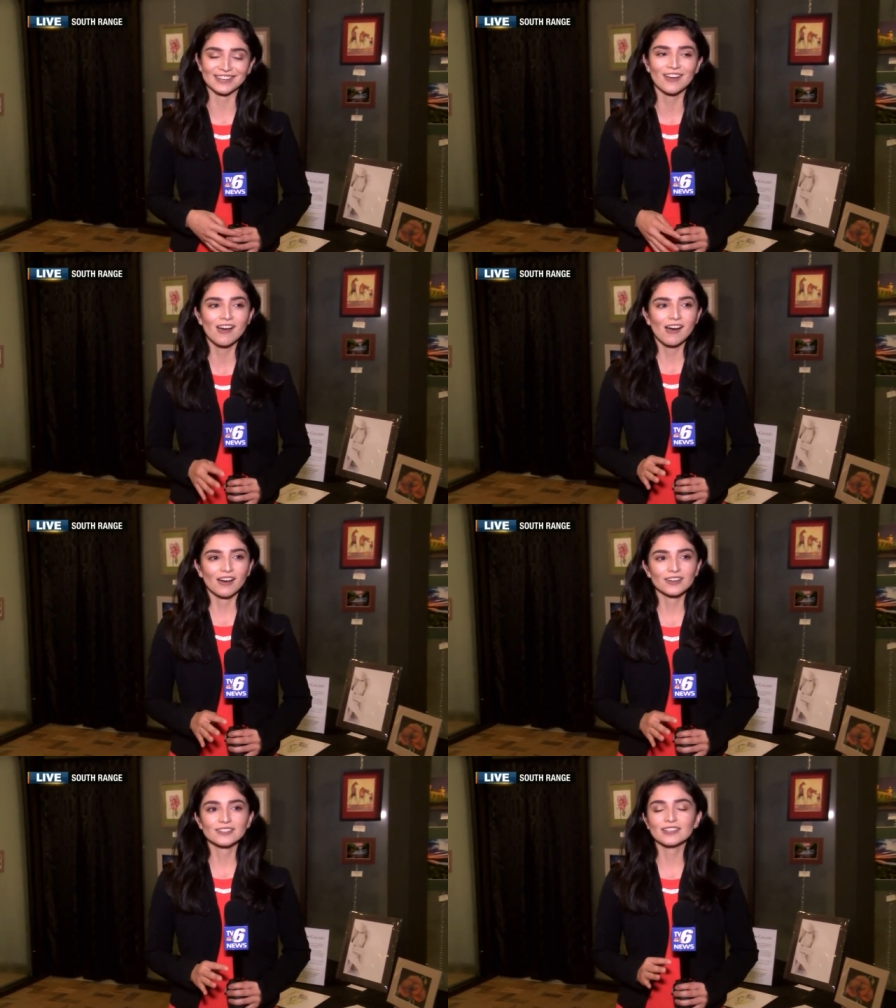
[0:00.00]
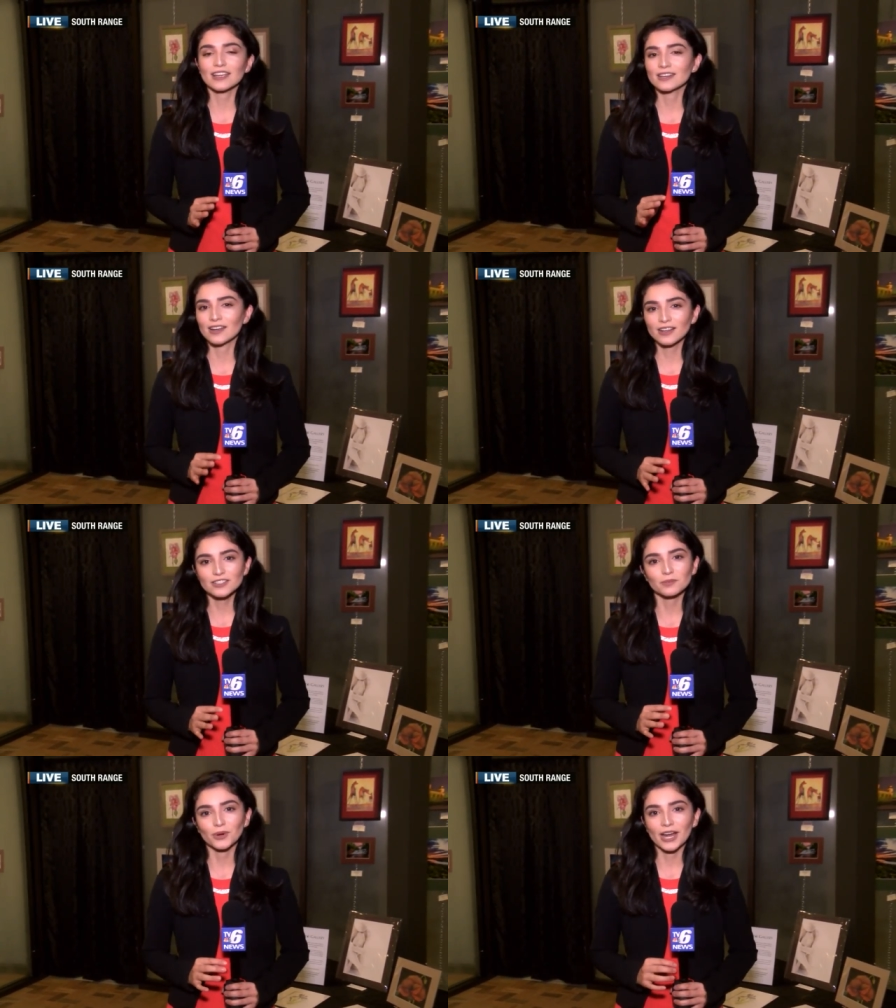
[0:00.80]
And honestly, not
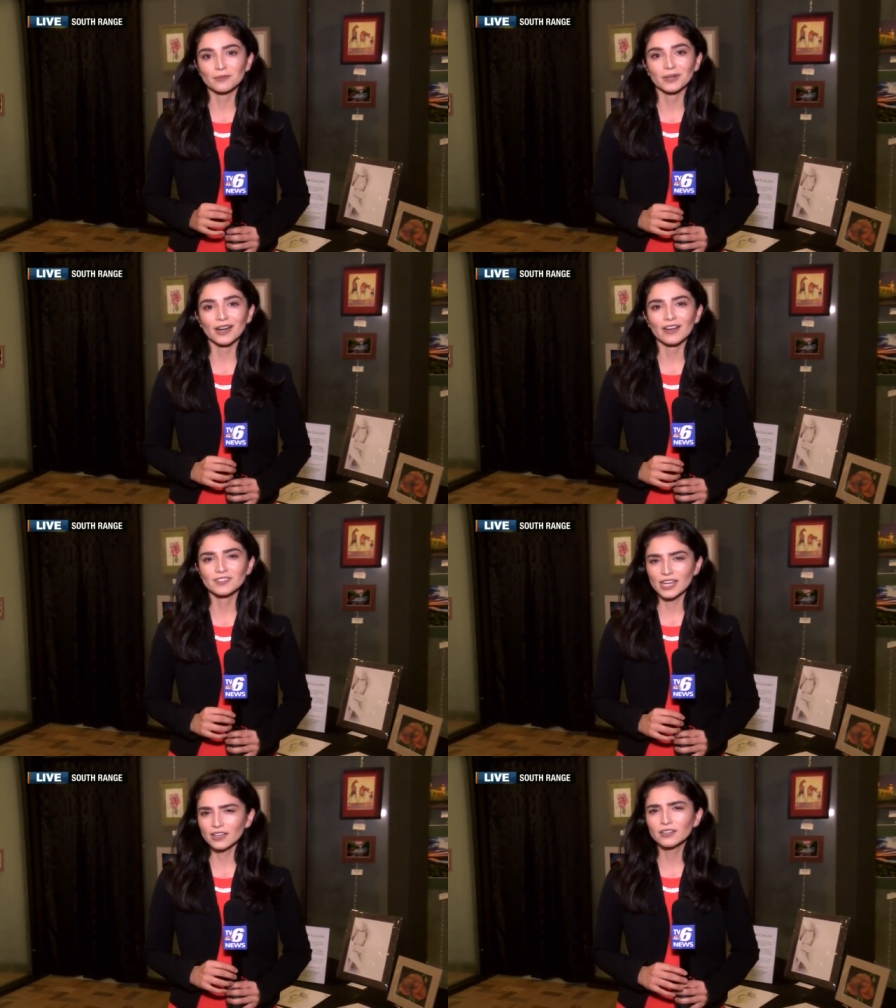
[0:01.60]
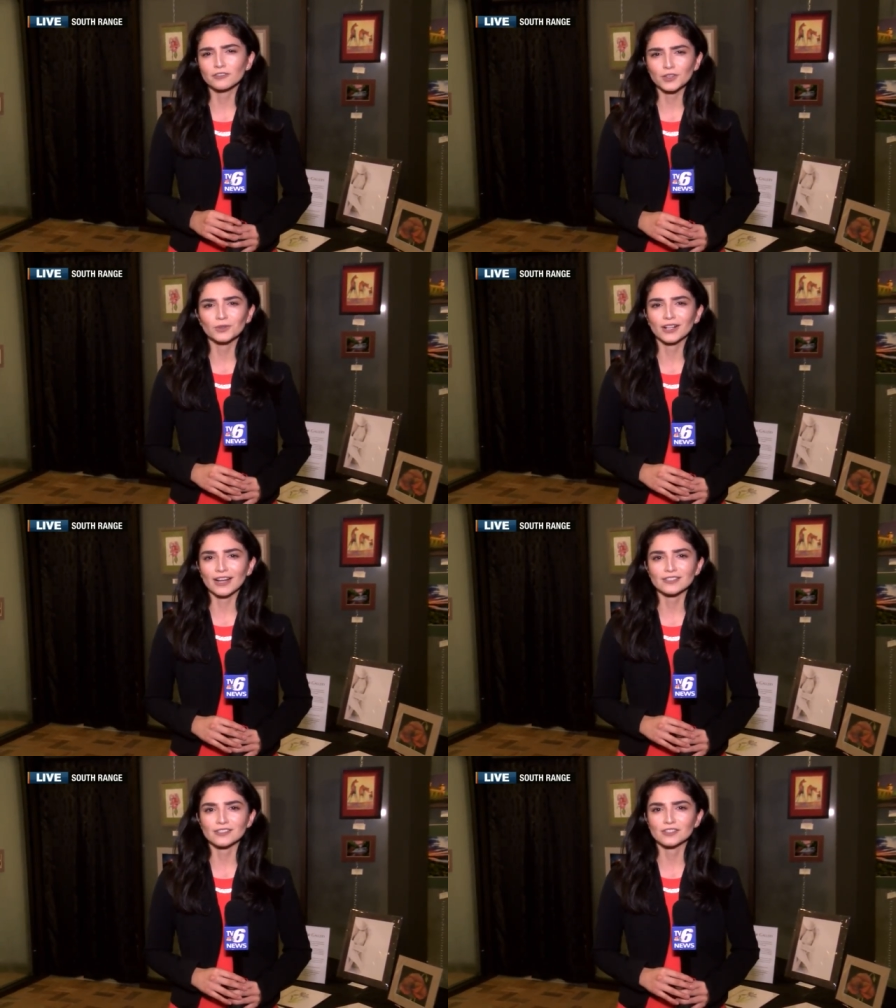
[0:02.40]
to brag, but I've taken a few
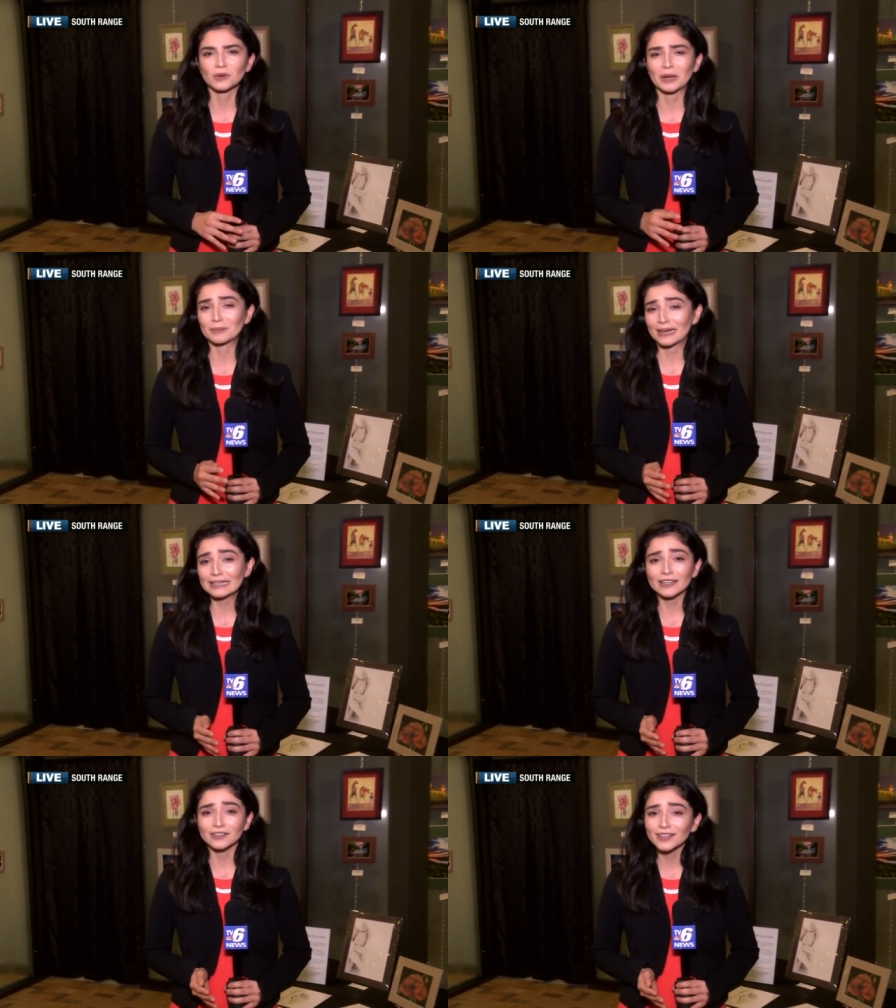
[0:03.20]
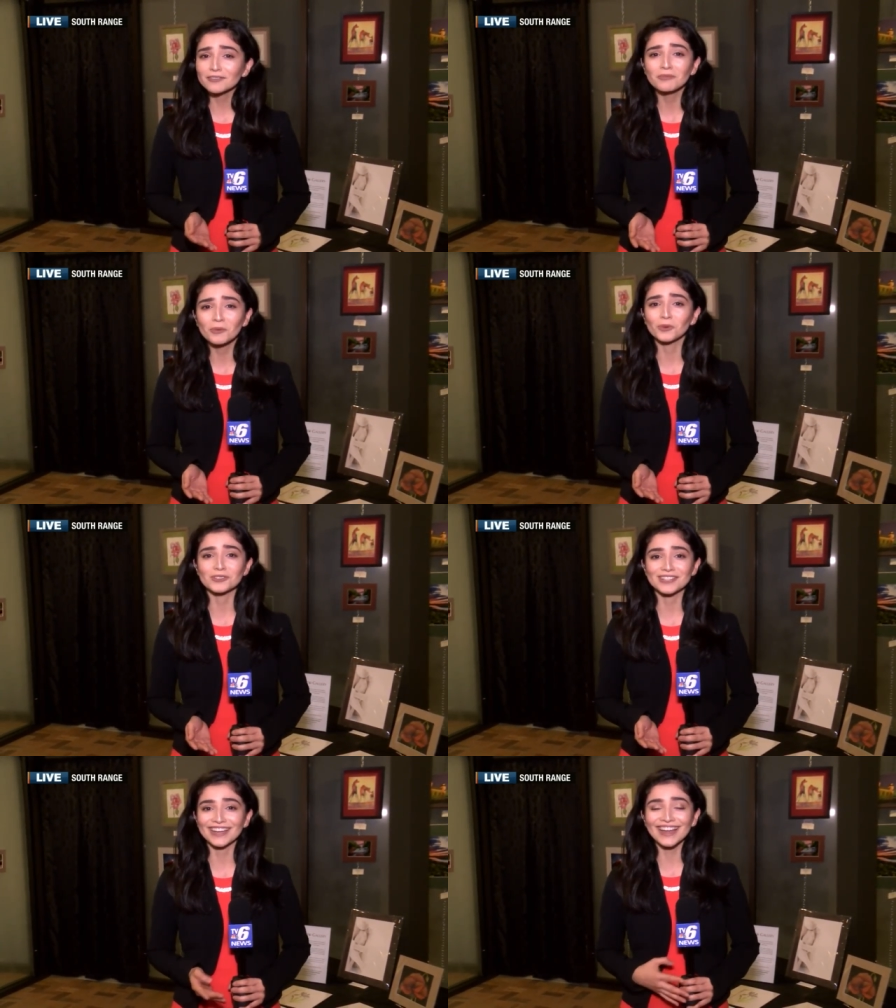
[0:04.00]
classes, so I might kill it. We'll
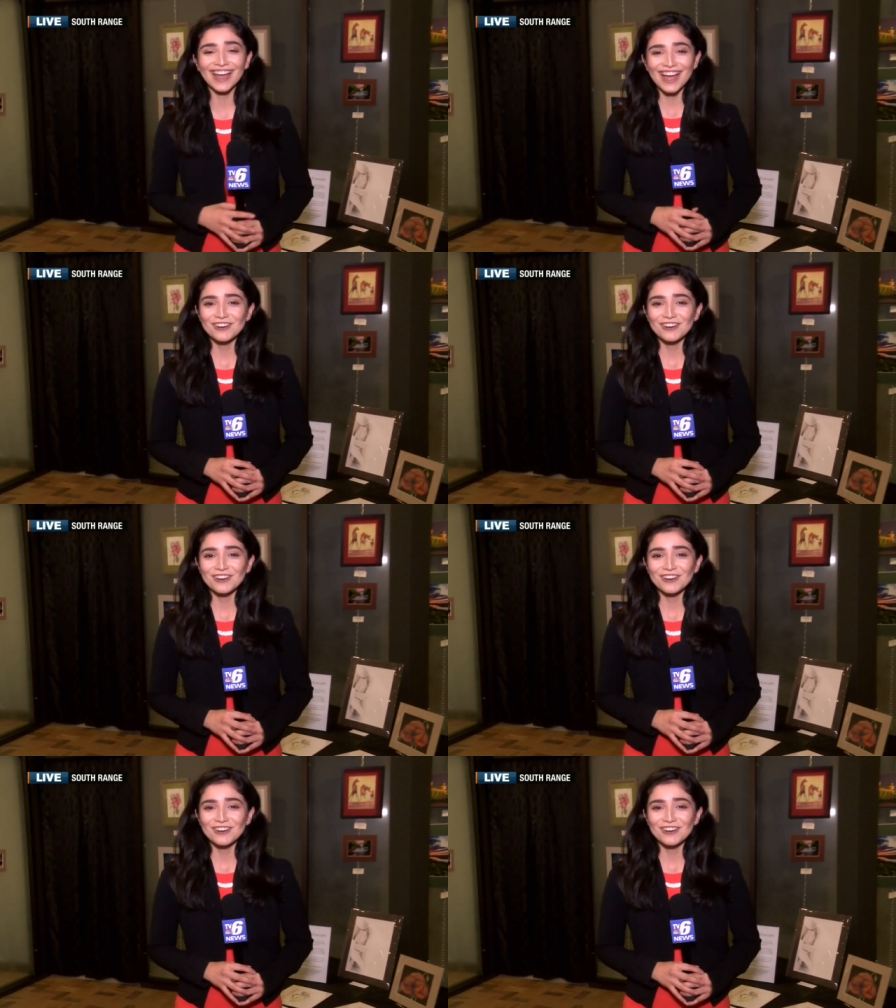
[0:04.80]
see.